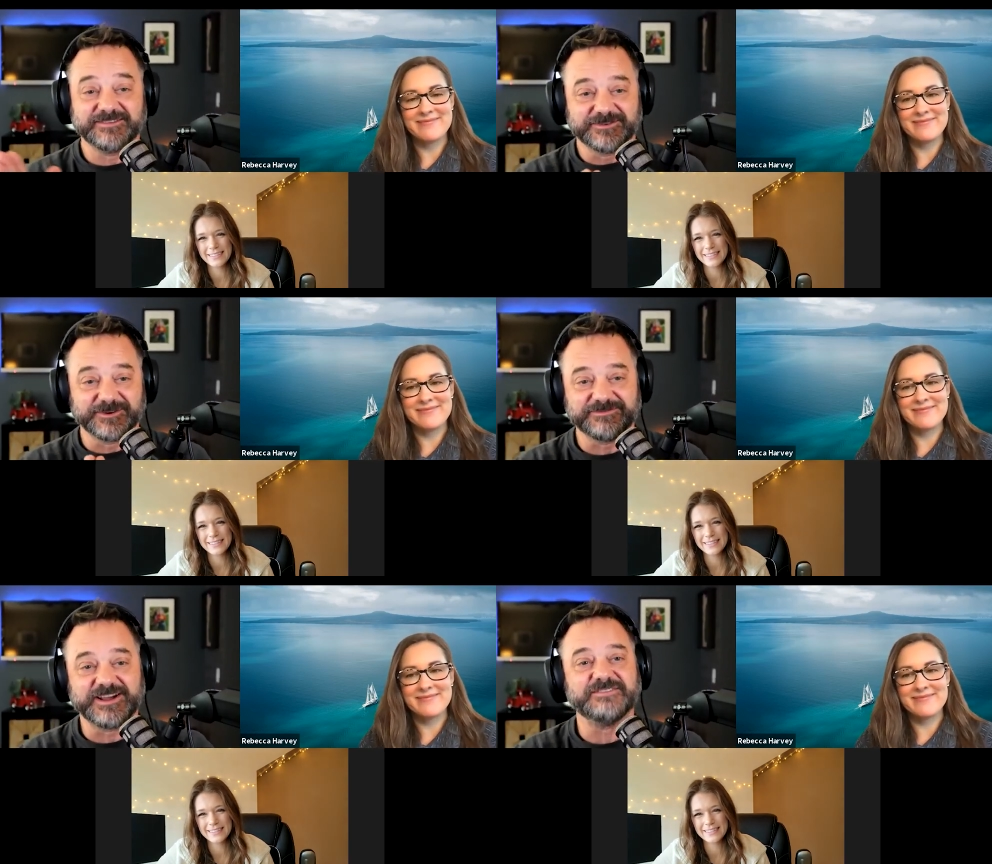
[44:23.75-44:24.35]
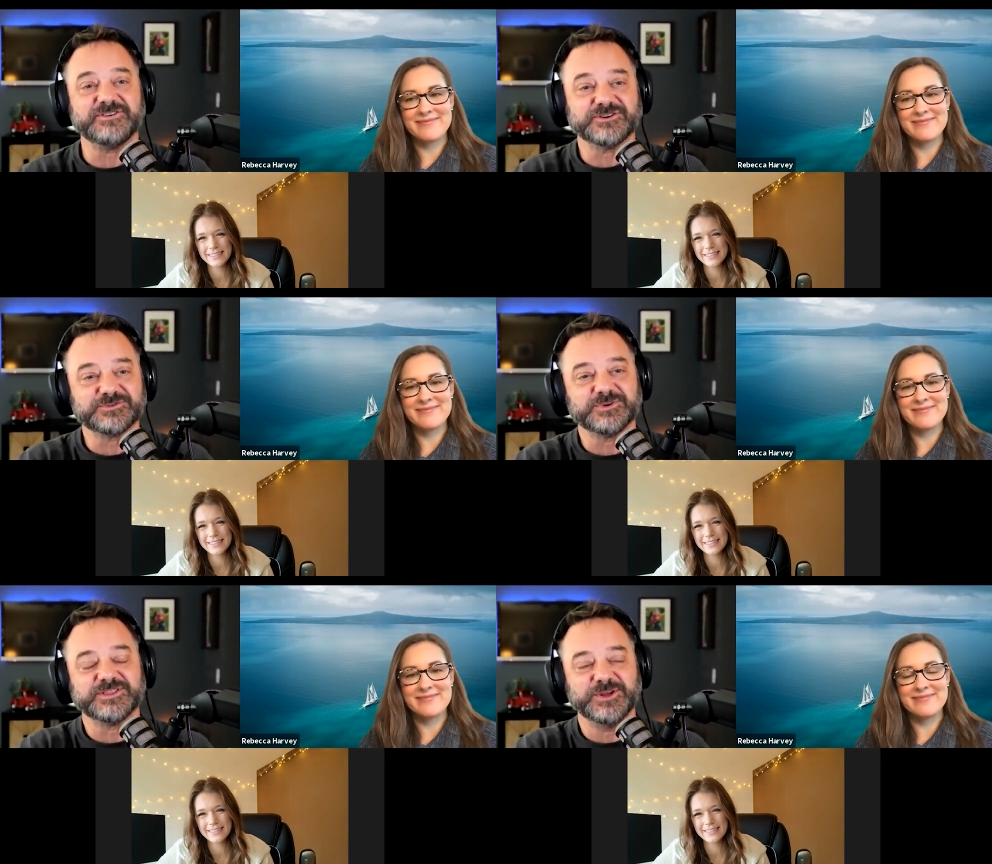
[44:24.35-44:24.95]
Speaker 1: for five years
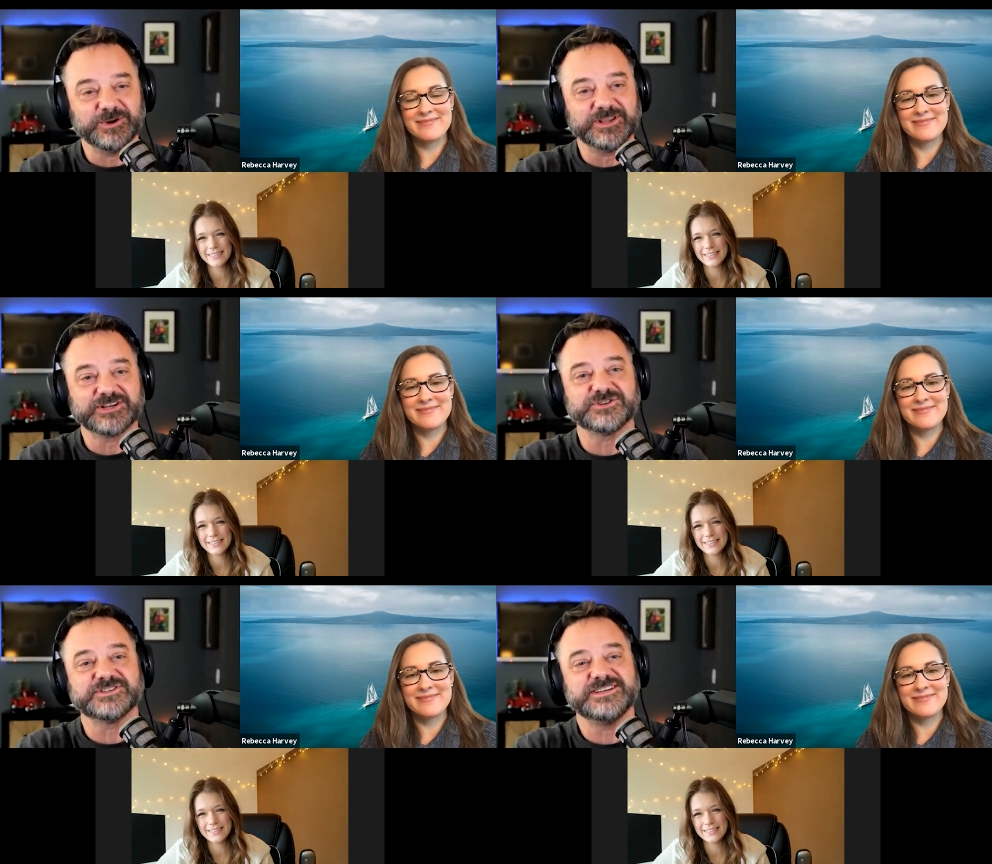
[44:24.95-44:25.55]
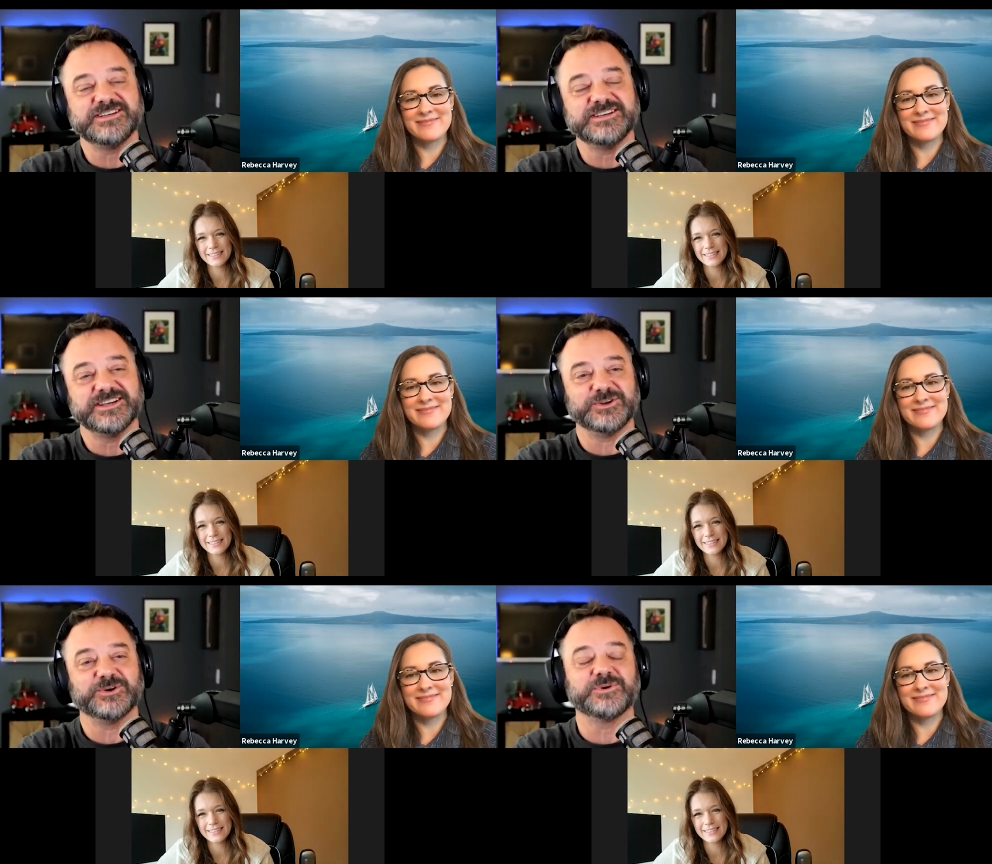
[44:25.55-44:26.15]
with no electricity and
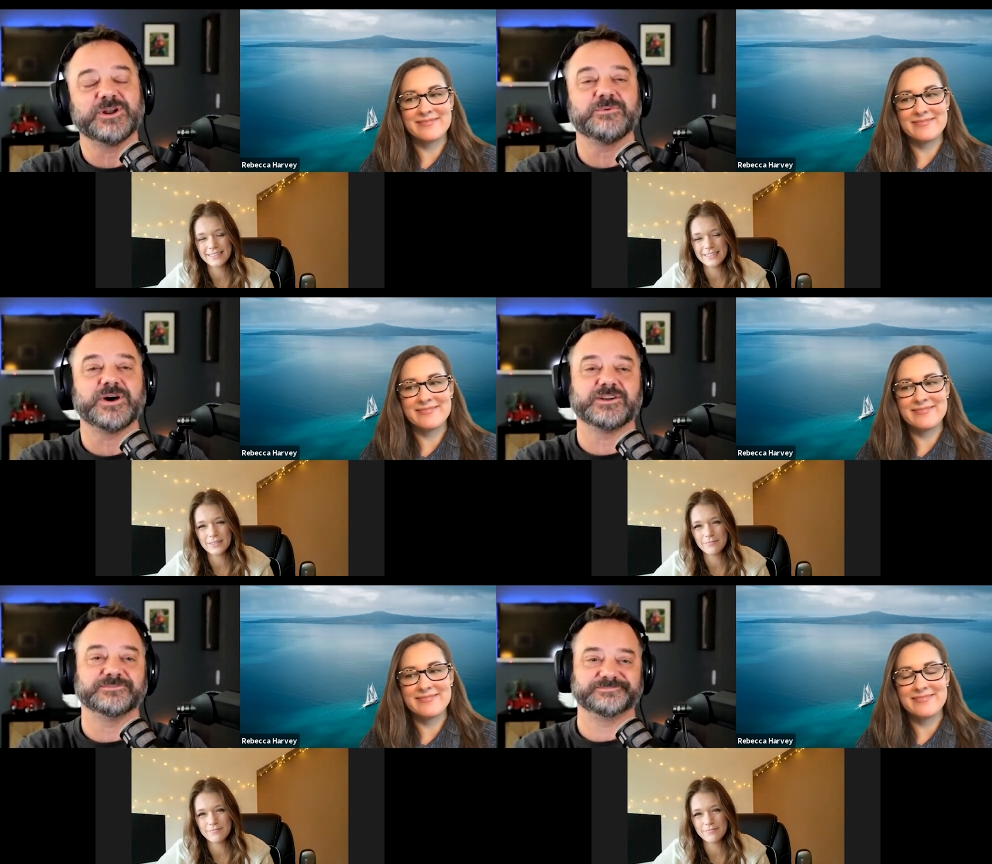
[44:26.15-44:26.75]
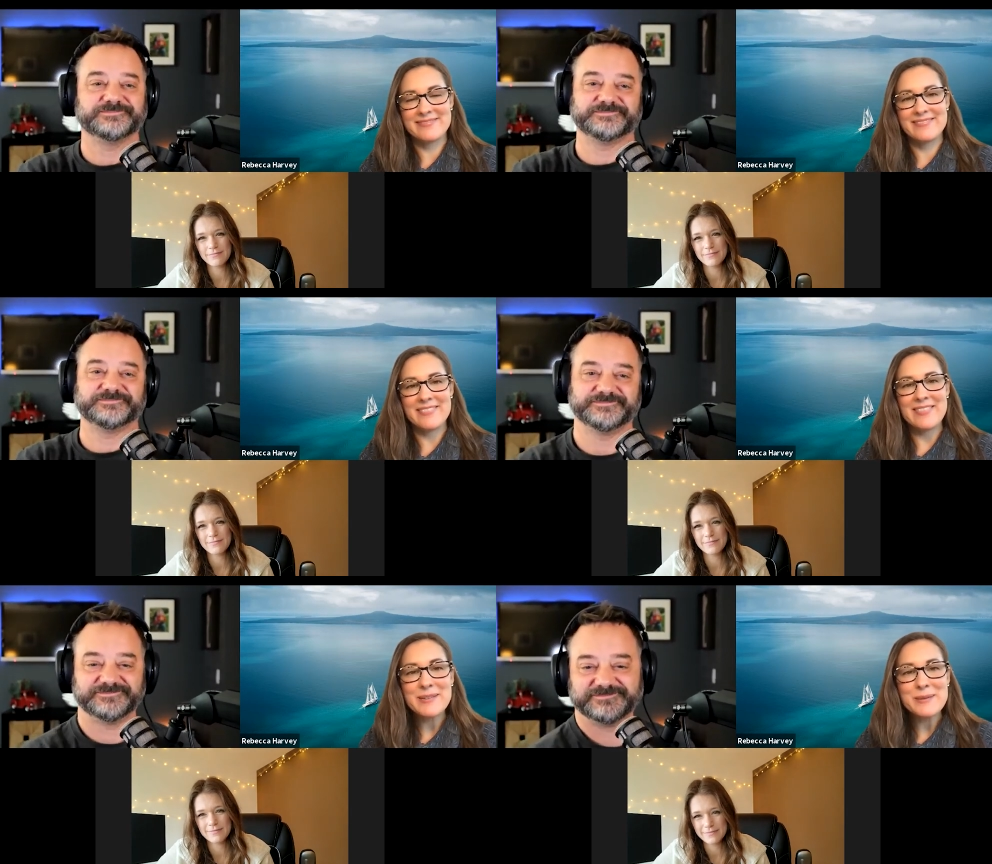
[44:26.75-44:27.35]
no running water.
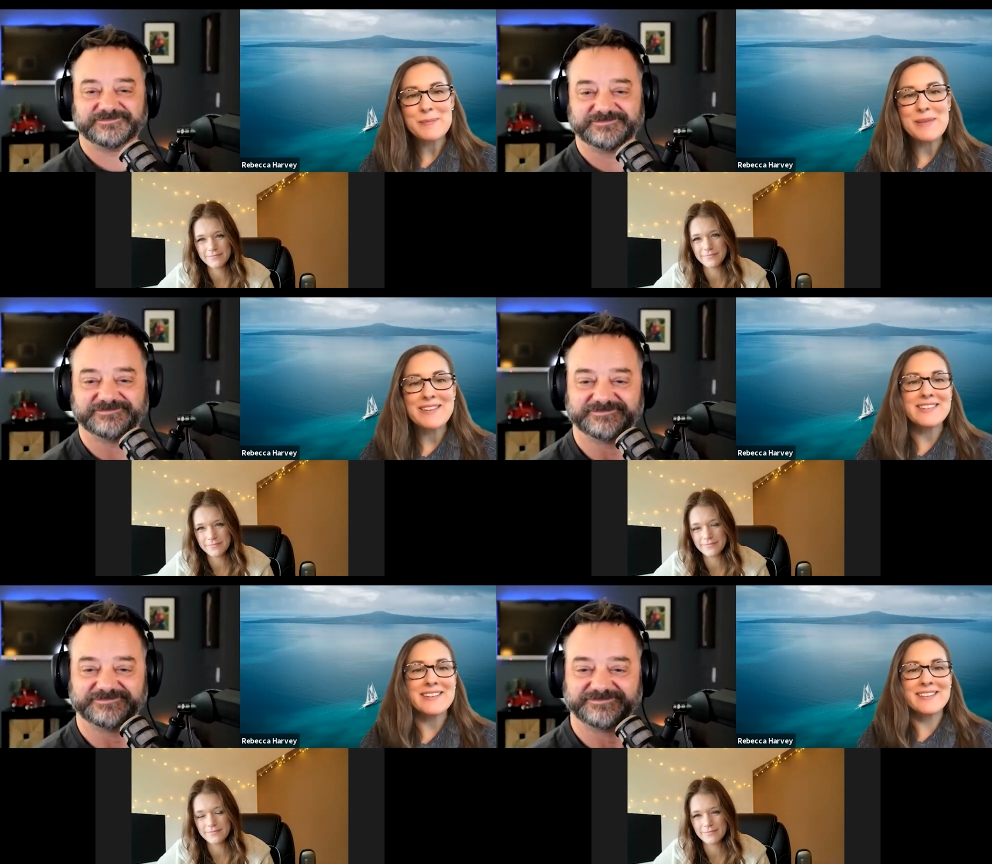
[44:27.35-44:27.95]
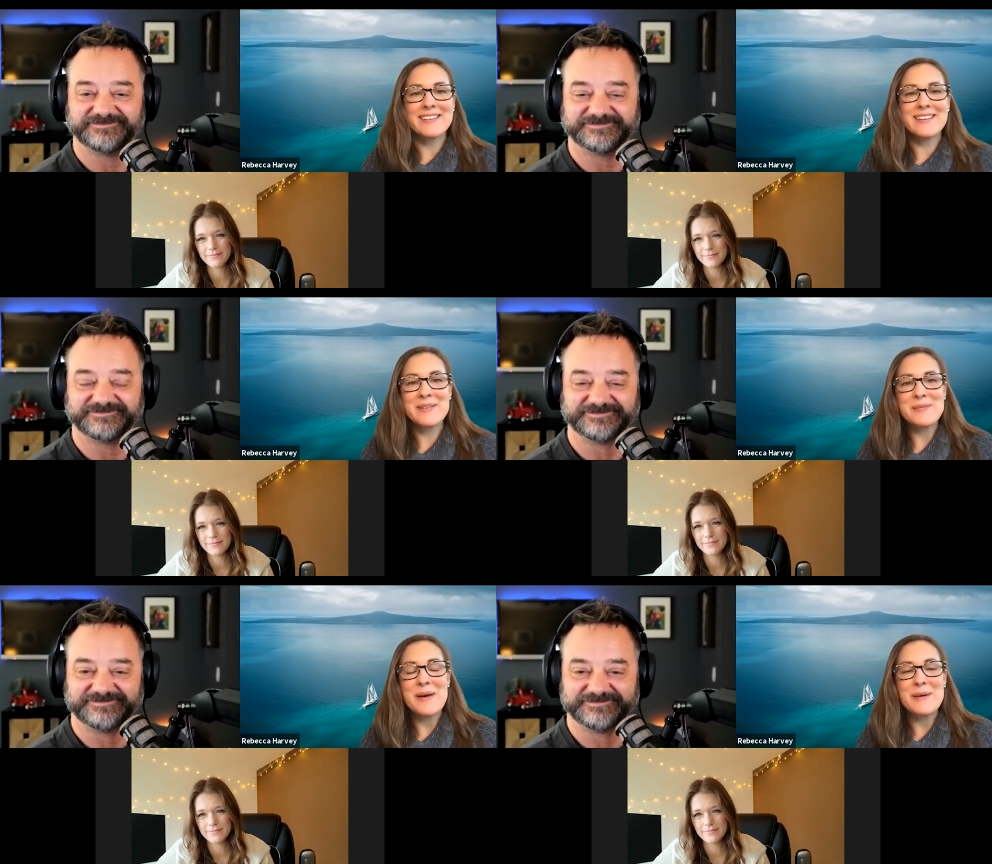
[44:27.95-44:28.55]
Speaker 2: That's amazing.
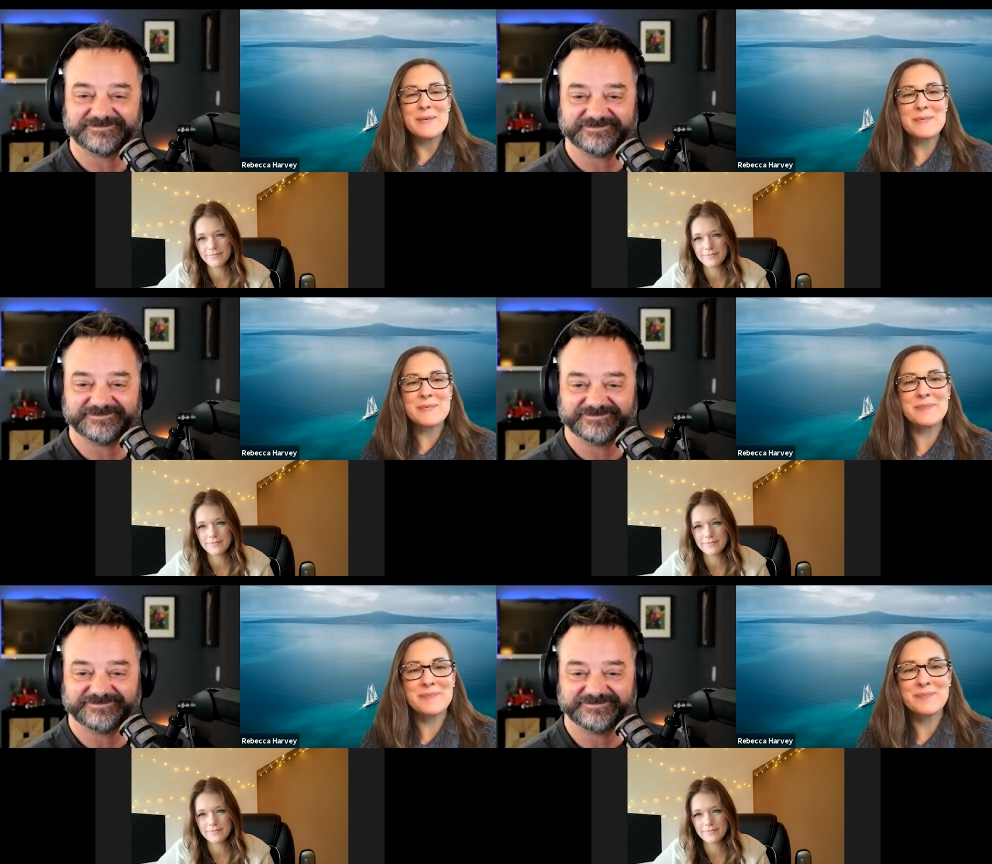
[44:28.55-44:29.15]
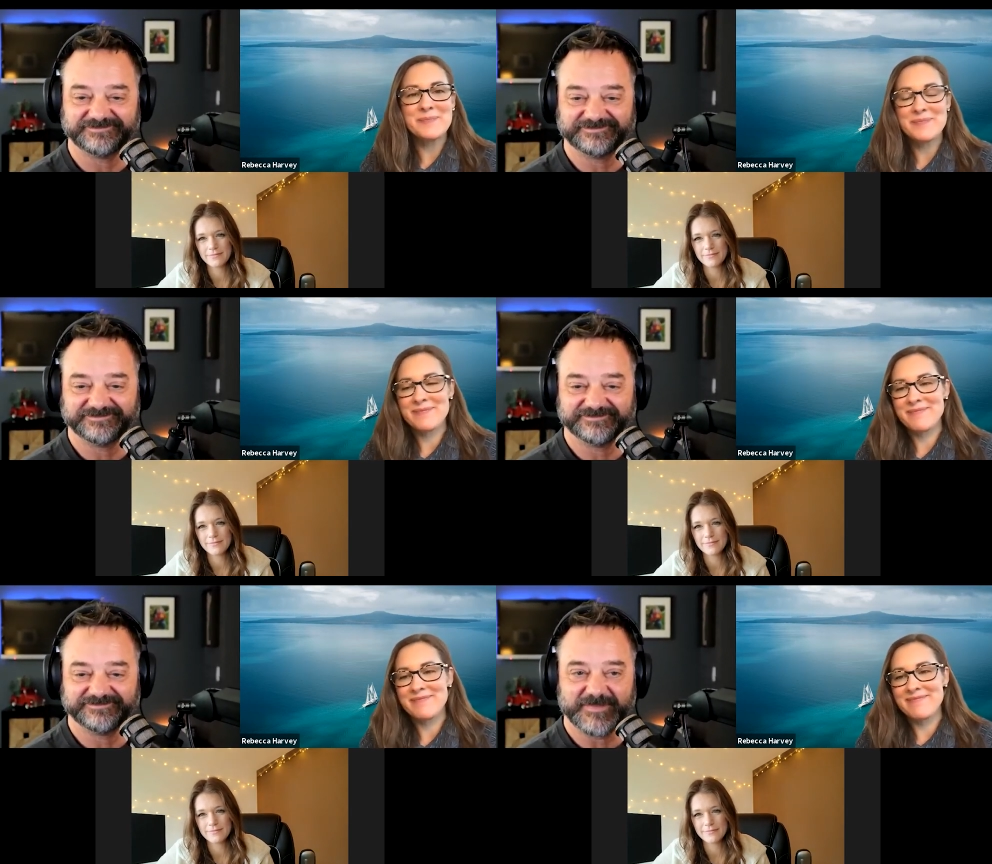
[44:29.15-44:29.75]
Wow.
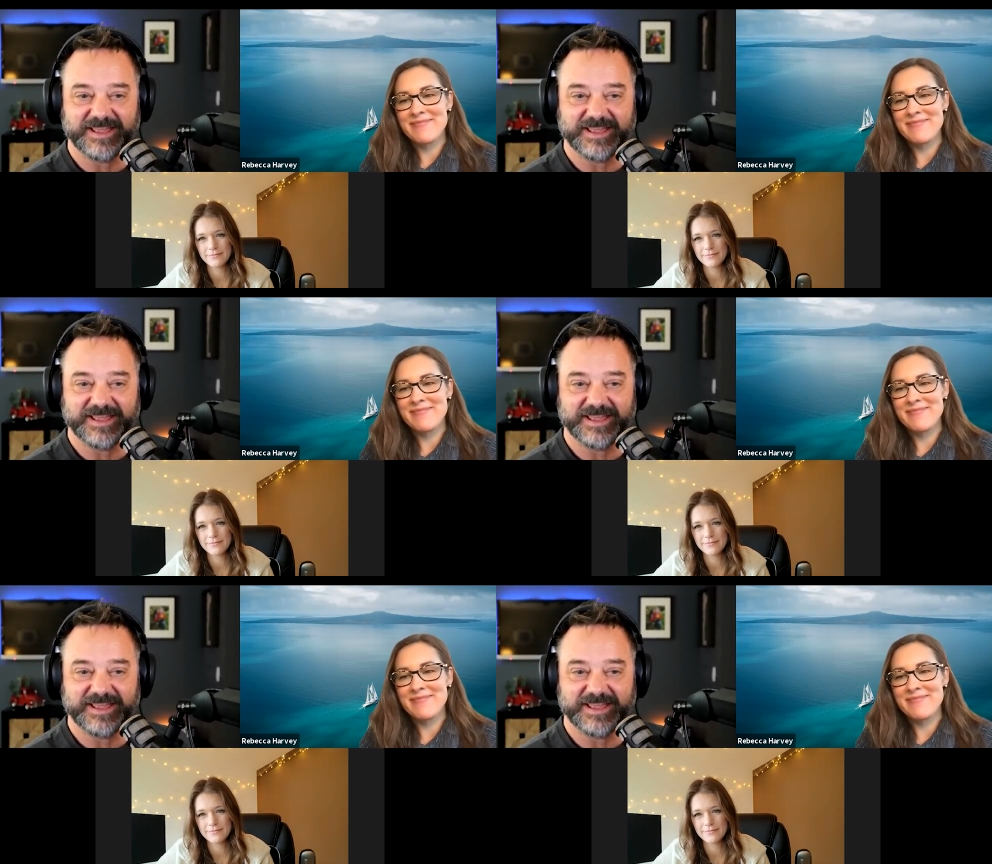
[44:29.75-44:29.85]
Speaker 1: And